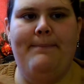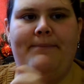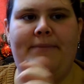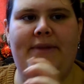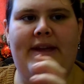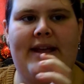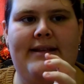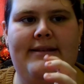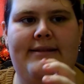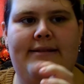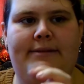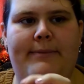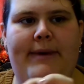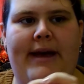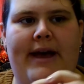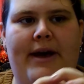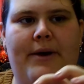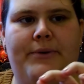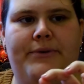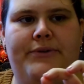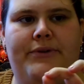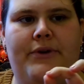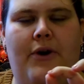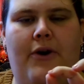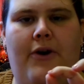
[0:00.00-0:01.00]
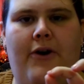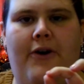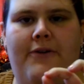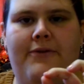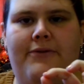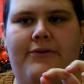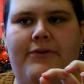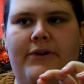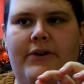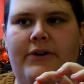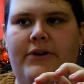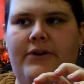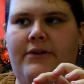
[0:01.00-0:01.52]
It smells
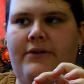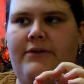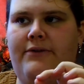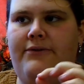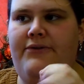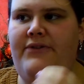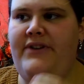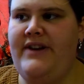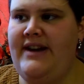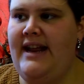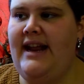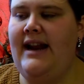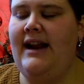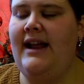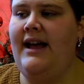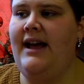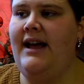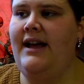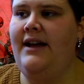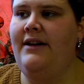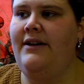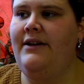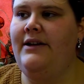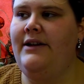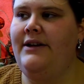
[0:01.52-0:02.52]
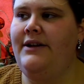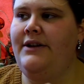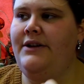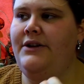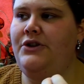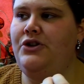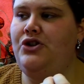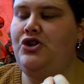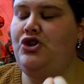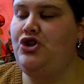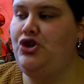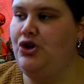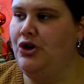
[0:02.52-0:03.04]
of vanilla,
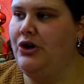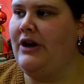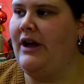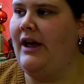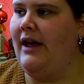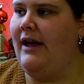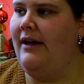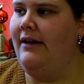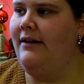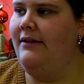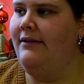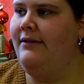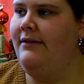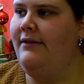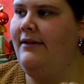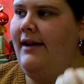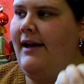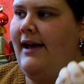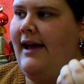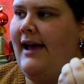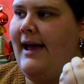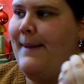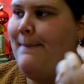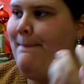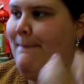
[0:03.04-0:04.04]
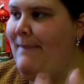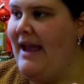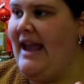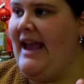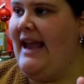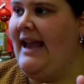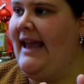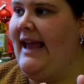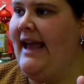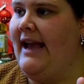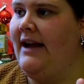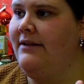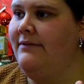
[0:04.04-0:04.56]
sugar and
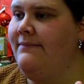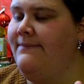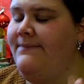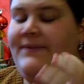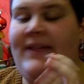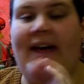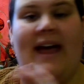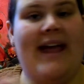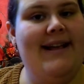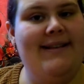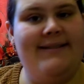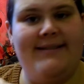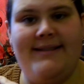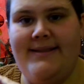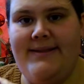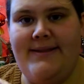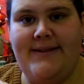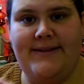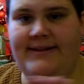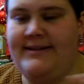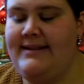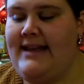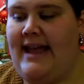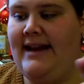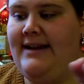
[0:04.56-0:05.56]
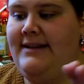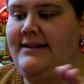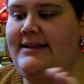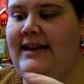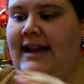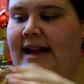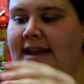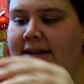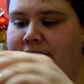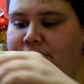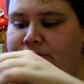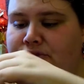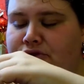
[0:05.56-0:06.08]
baking. That is the scent.
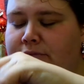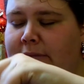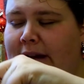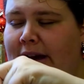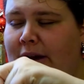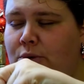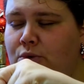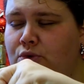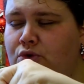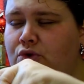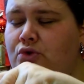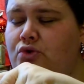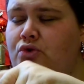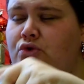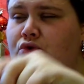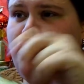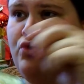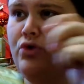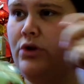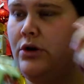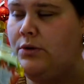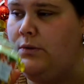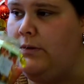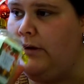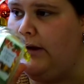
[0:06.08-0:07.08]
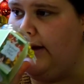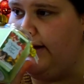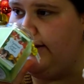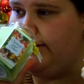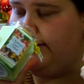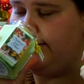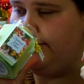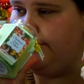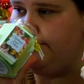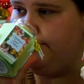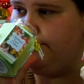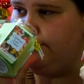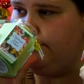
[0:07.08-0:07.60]
It smells so
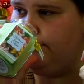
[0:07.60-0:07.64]
nice.